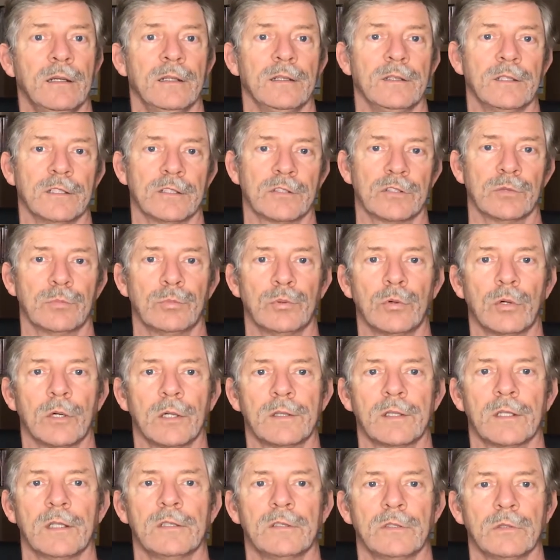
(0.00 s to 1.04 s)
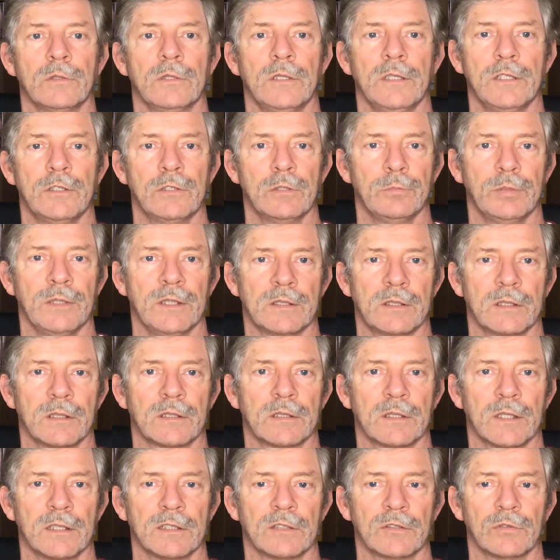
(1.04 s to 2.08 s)
the support that you need to be
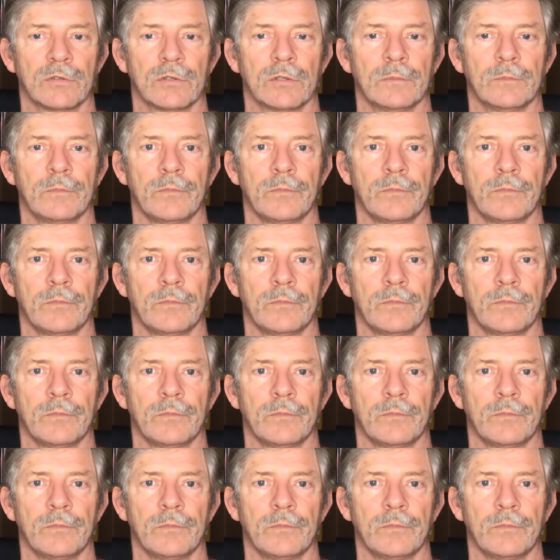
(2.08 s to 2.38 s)
successful.